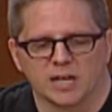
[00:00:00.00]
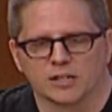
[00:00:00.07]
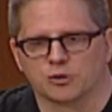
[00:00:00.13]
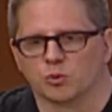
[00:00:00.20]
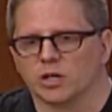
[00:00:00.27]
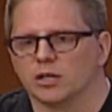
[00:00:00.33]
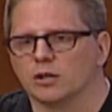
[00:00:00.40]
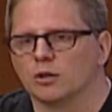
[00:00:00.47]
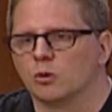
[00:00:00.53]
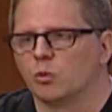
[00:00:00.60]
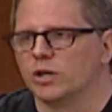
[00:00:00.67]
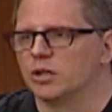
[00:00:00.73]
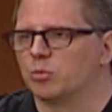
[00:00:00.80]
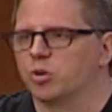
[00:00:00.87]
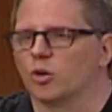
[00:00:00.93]
It's real.
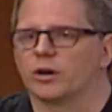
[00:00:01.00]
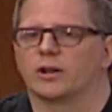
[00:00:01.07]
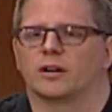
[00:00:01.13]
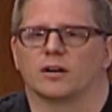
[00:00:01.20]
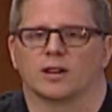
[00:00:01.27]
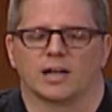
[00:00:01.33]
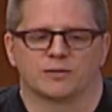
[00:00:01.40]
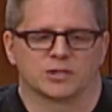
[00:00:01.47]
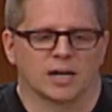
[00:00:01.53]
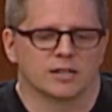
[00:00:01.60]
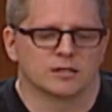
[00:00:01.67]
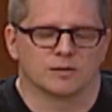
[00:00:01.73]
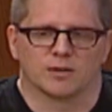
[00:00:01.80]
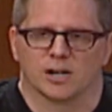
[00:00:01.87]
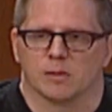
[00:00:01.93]
We deployed it in a life
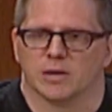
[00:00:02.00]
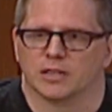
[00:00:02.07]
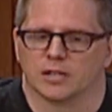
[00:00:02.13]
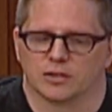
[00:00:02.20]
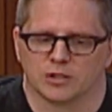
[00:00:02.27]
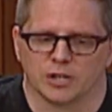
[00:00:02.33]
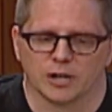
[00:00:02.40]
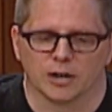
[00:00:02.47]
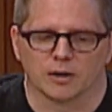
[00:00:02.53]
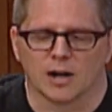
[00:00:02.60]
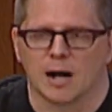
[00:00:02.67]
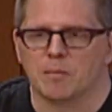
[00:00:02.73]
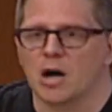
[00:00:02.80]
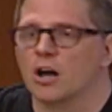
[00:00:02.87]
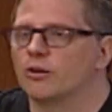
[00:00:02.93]
science environment this year.
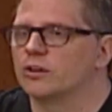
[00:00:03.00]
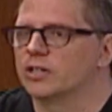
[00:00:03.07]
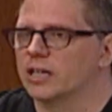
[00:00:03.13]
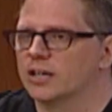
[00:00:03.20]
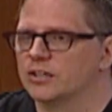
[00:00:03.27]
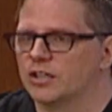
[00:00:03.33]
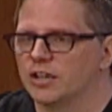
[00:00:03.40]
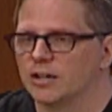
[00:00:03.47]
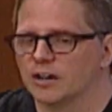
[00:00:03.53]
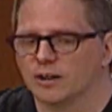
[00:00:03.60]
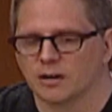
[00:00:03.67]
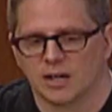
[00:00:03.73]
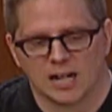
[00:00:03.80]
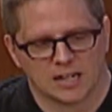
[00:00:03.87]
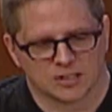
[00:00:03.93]
100 gig is here.